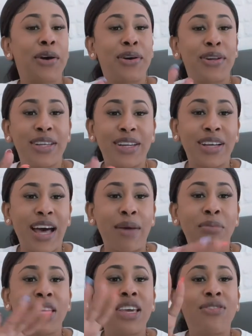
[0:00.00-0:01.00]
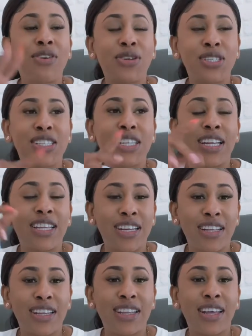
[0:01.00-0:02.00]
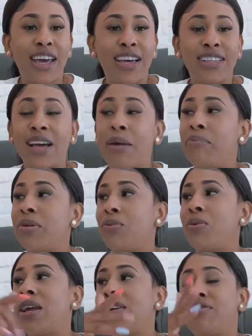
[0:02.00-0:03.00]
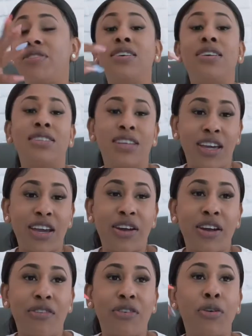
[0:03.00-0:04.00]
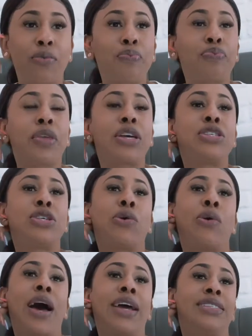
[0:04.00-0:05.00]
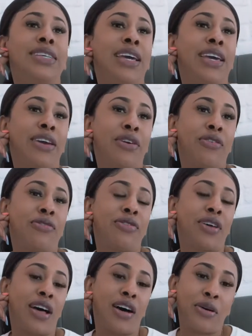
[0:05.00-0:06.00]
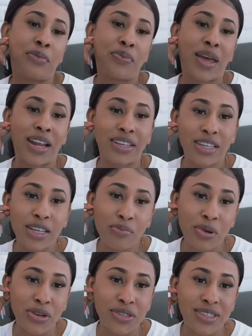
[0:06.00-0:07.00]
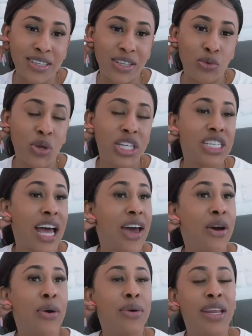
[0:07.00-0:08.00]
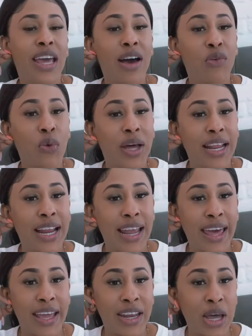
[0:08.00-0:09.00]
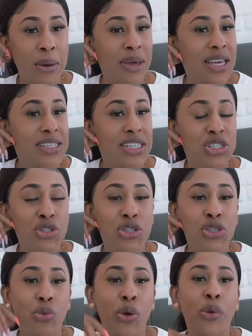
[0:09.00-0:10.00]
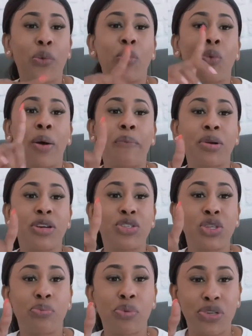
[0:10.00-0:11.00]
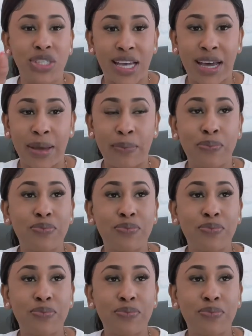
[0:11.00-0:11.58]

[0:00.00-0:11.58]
little. I'm gonna give you just a little example what it is a caregiver. So I take care of um, elderly person, which I only have one client now because I choose to work with one person per time.